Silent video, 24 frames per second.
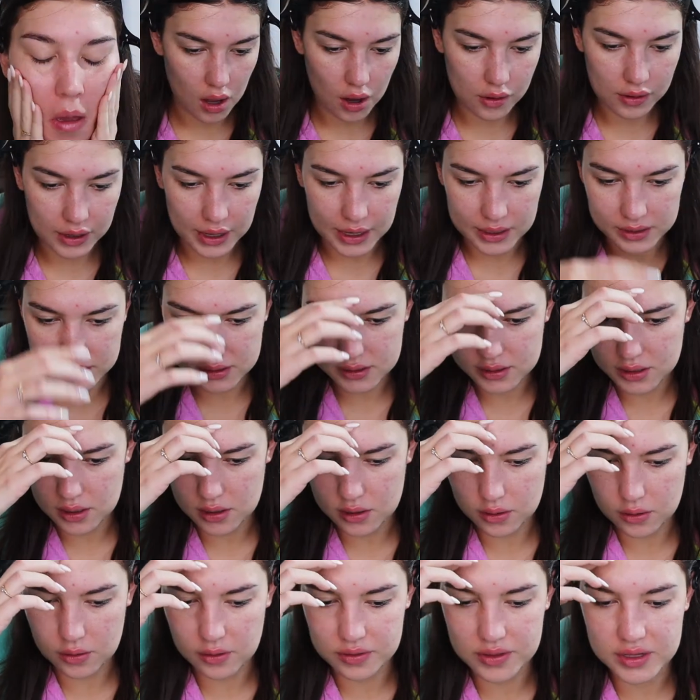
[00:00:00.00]
Okay,
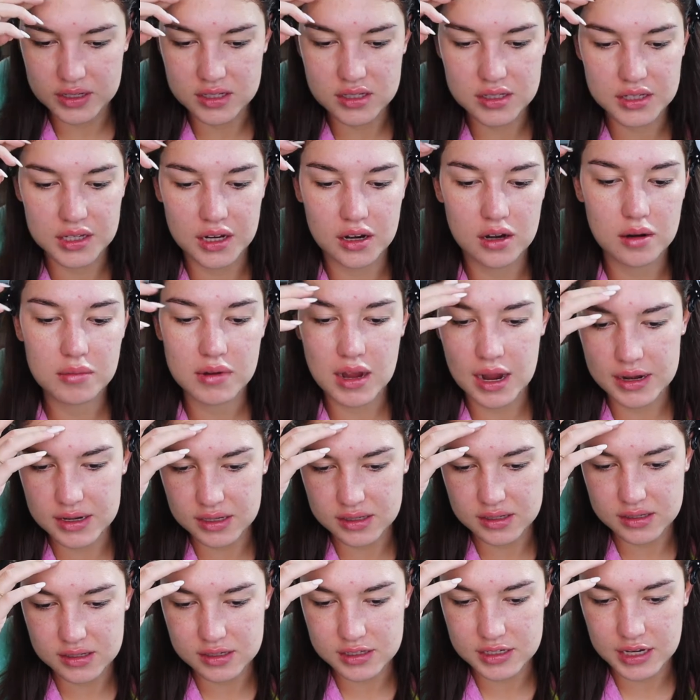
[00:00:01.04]
so the serum kind
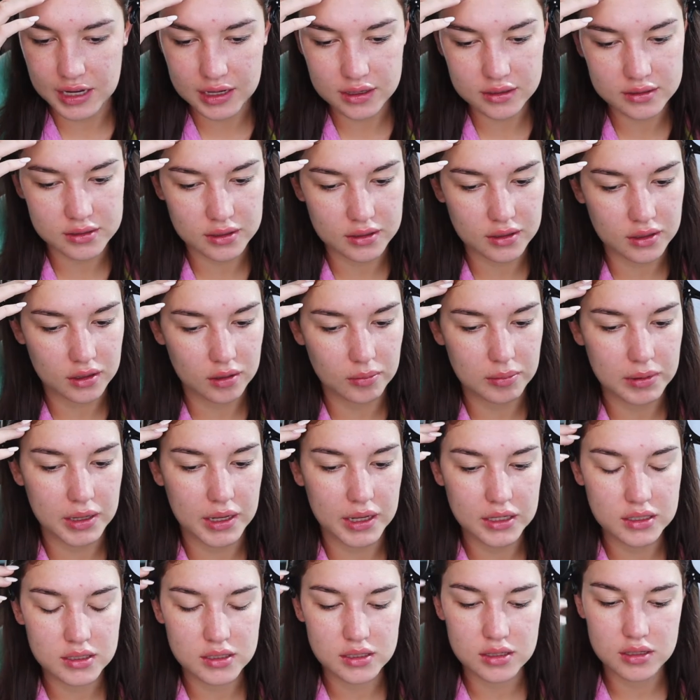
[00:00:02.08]
of stings a little
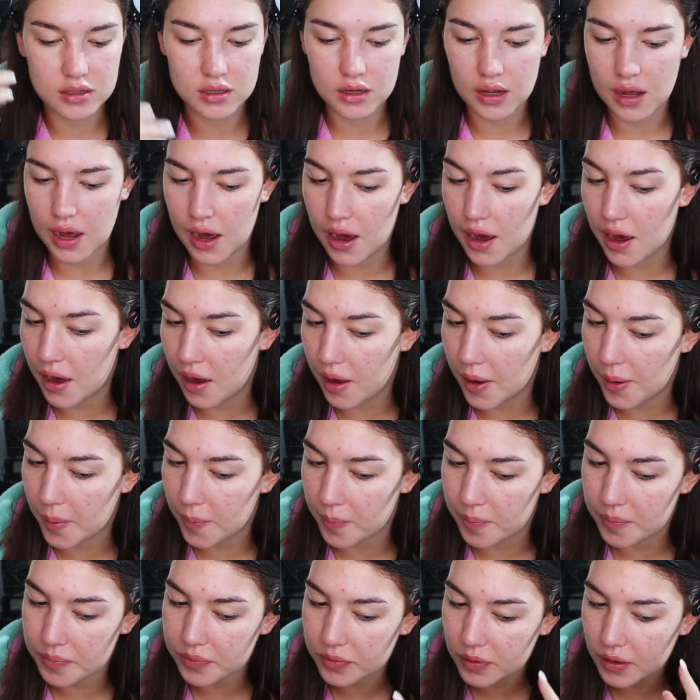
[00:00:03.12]
bit.
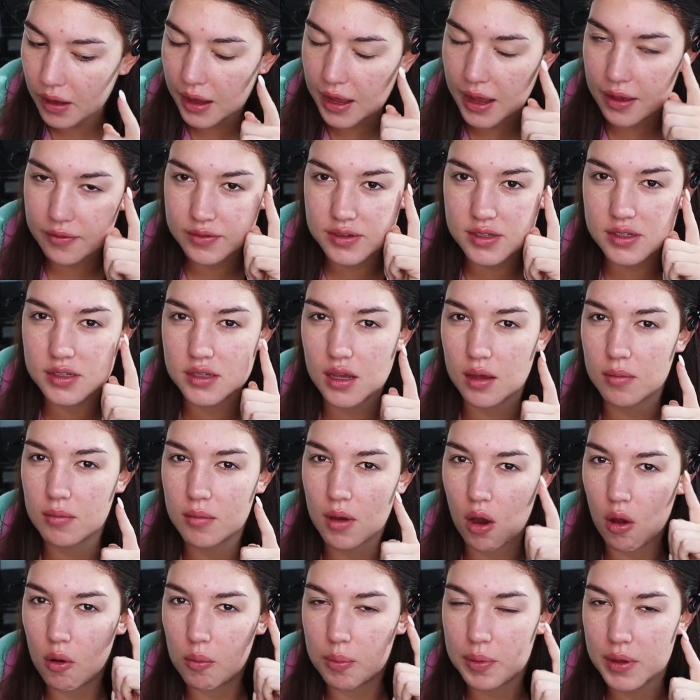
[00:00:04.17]
Um, I have
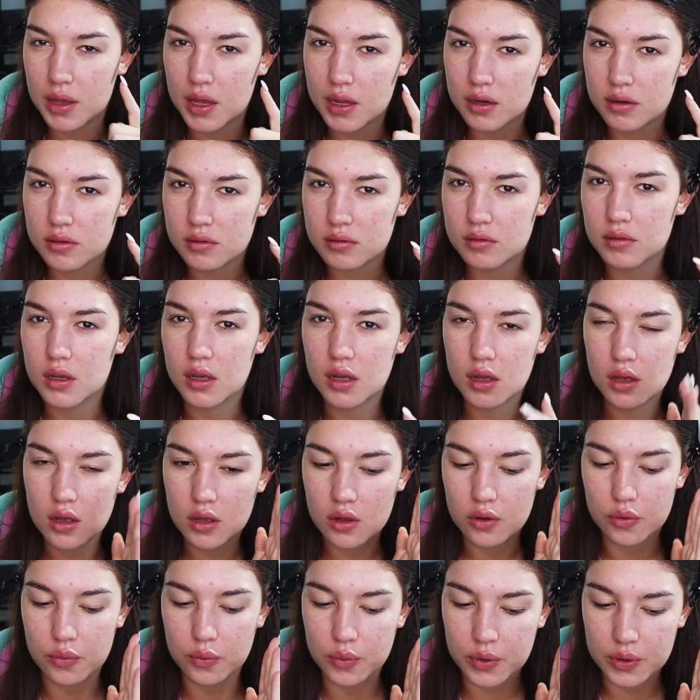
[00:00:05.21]
some open
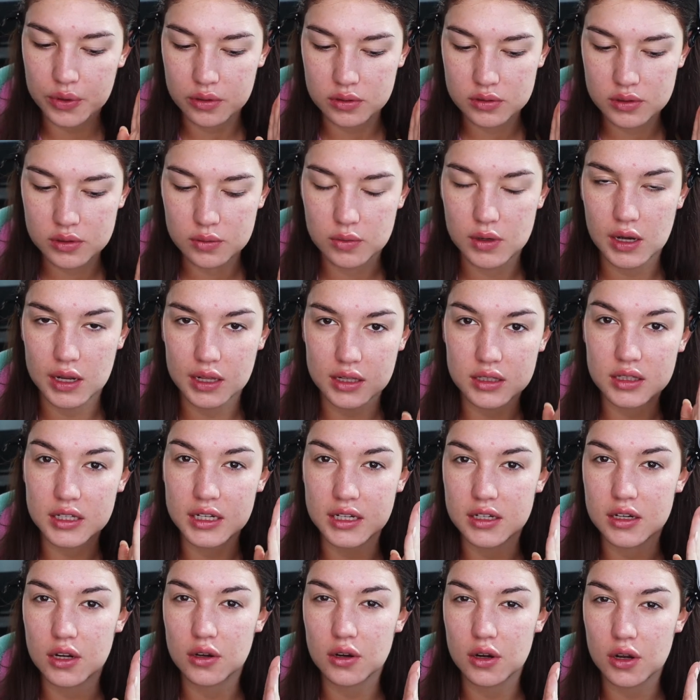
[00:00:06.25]
wounds. When I
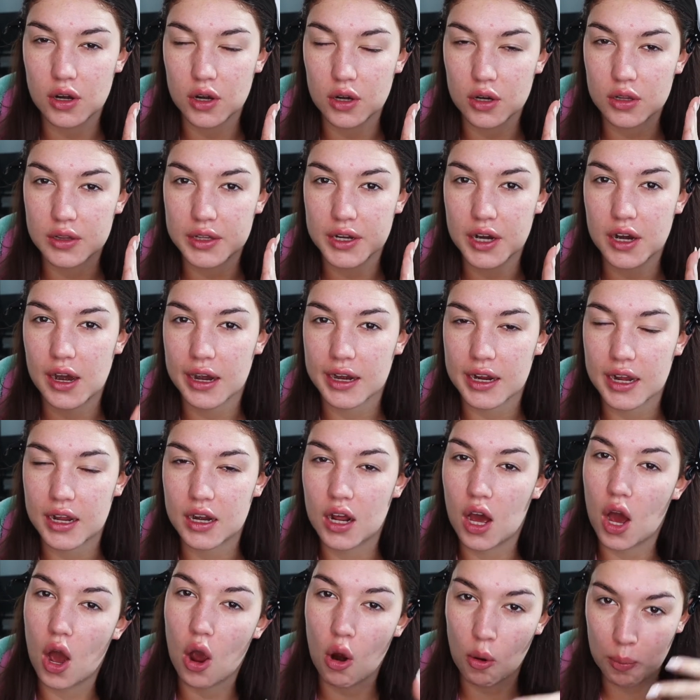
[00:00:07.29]
cleaned it up earlier, I kind
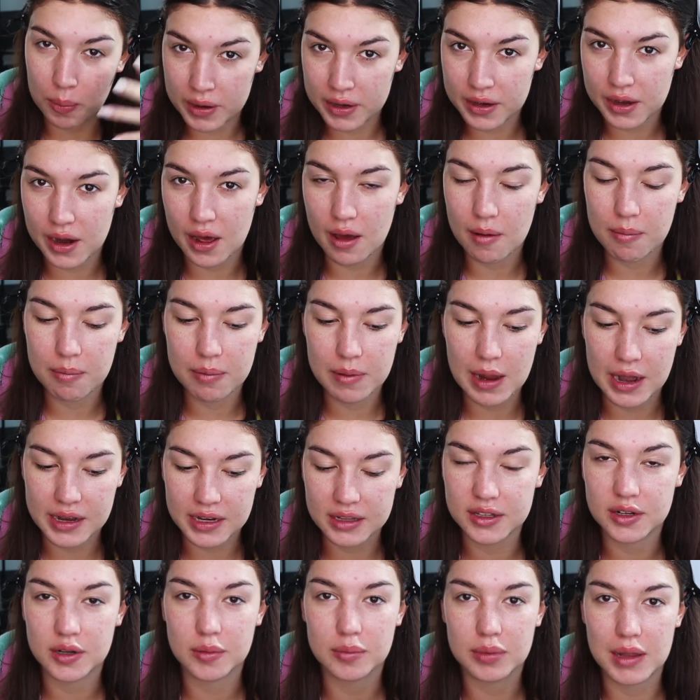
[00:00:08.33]
of opened up
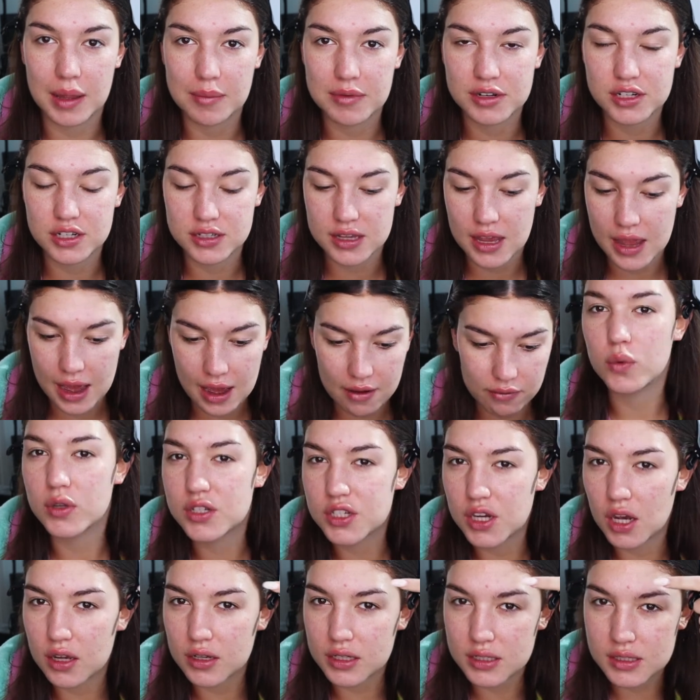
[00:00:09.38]
any little blemishes I have, which
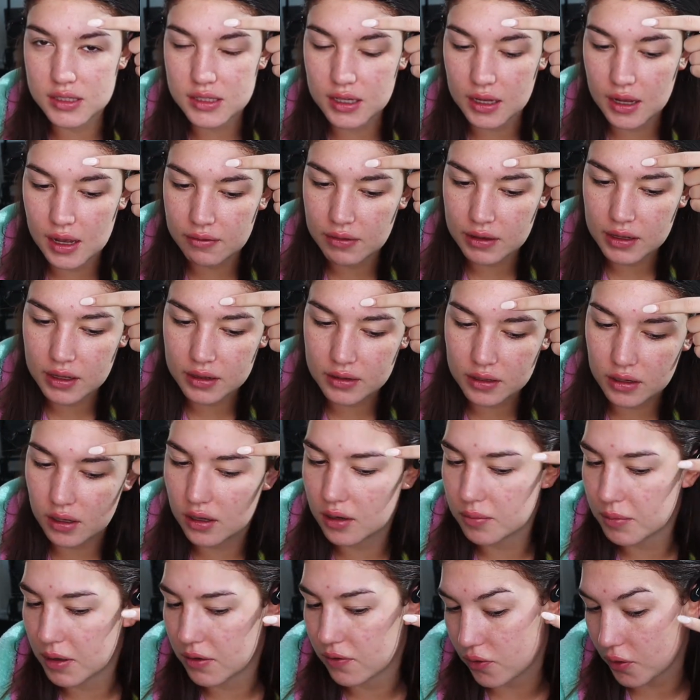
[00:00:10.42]
y'all can see. I have like a little
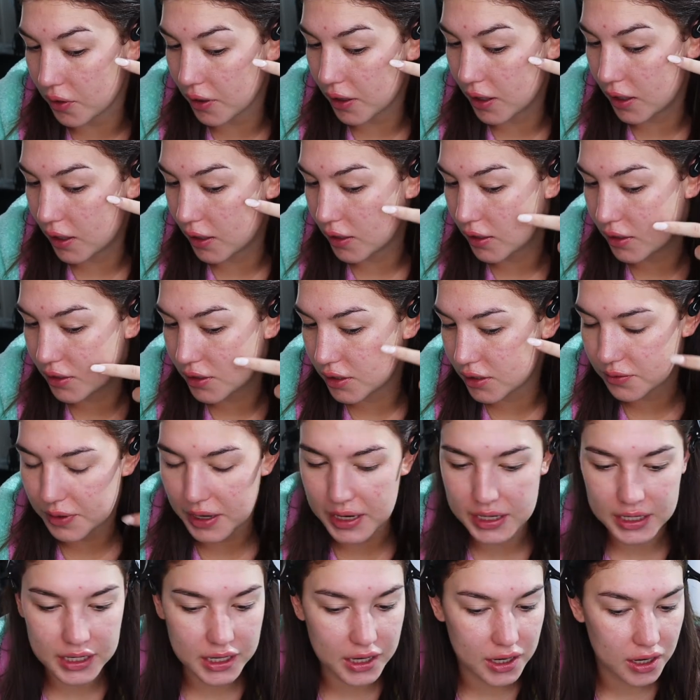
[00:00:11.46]
on my forehead and just
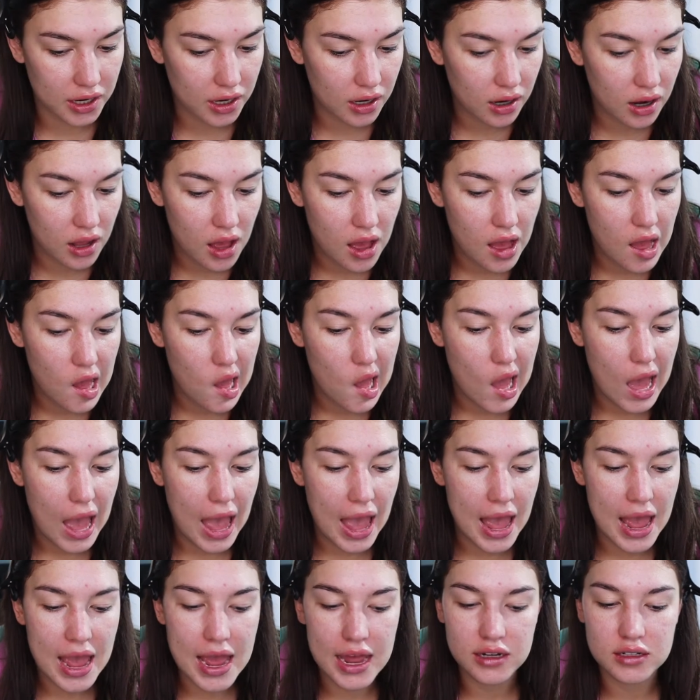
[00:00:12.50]
right here,
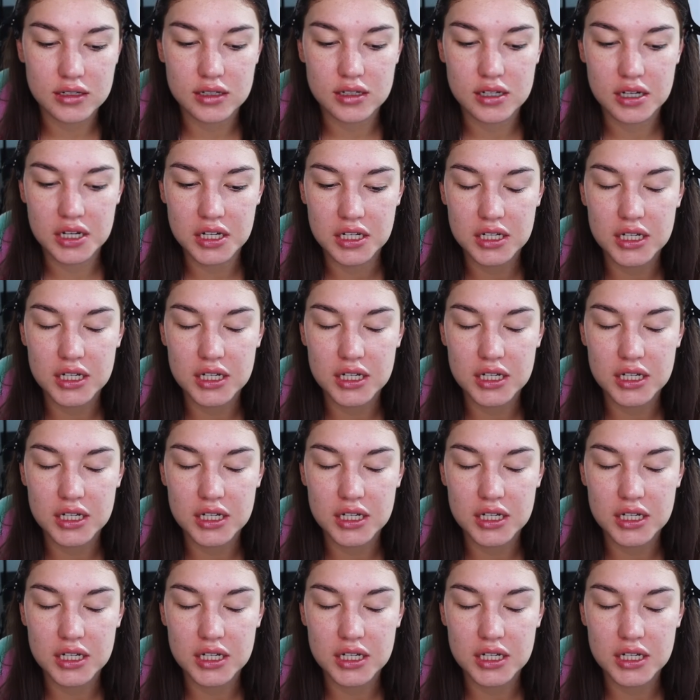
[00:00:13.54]
and